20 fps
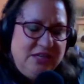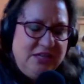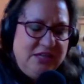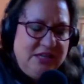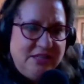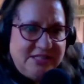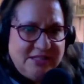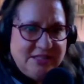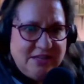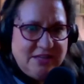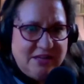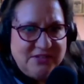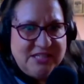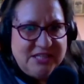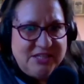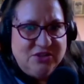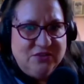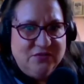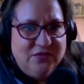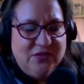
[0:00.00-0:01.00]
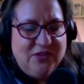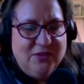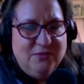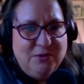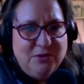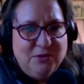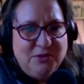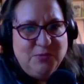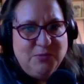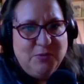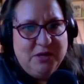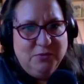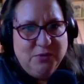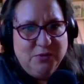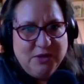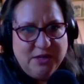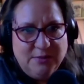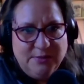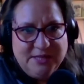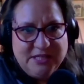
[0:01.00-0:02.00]
in this conversation, for the most part,
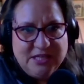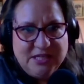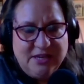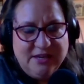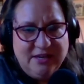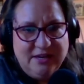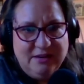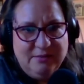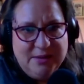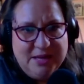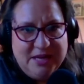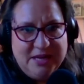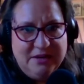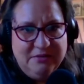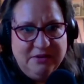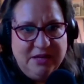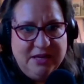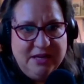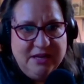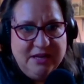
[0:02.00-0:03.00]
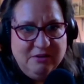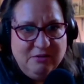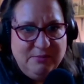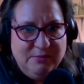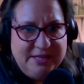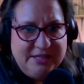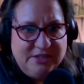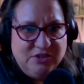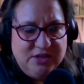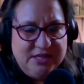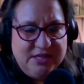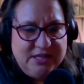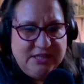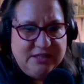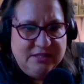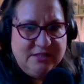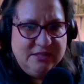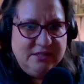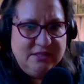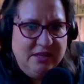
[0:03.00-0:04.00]
we're going to be talking about
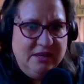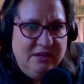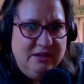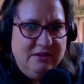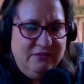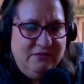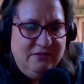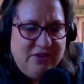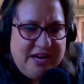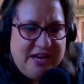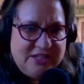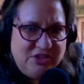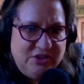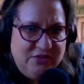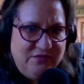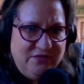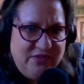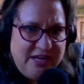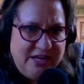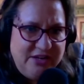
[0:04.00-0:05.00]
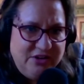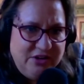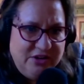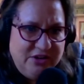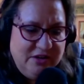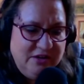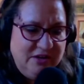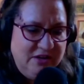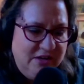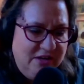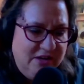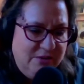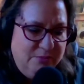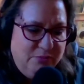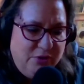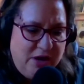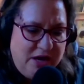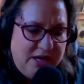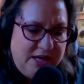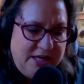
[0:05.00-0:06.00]
Arometrix fraction finder
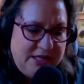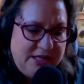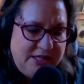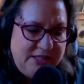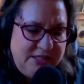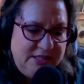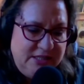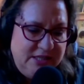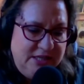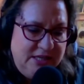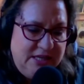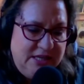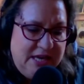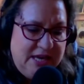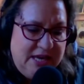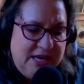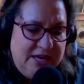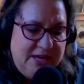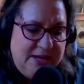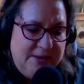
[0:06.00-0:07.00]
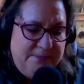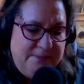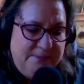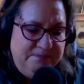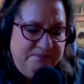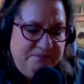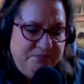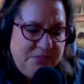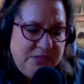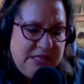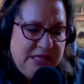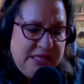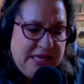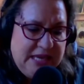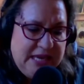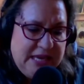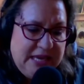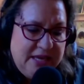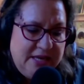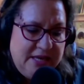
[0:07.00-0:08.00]
product,
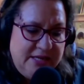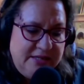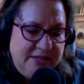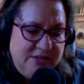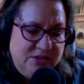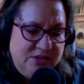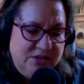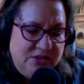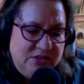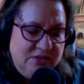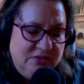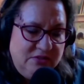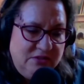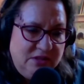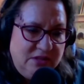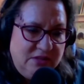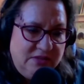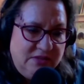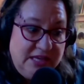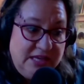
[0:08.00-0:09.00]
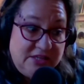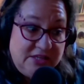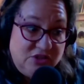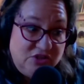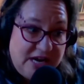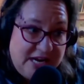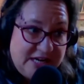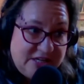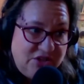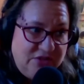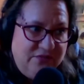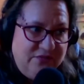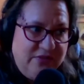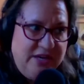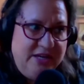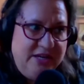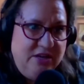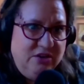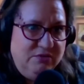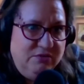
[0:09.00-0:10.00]
and the extraction
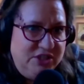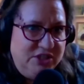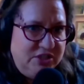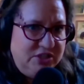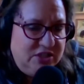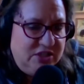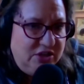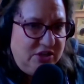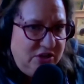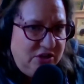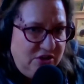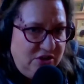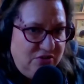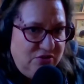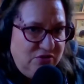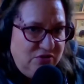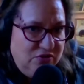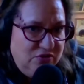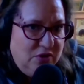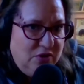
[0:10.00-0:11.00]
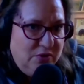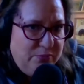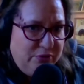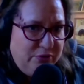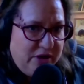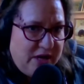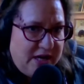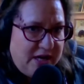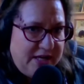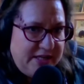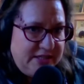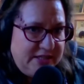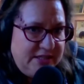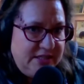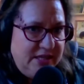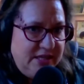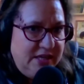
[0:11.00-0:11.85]
finder, which is a new product.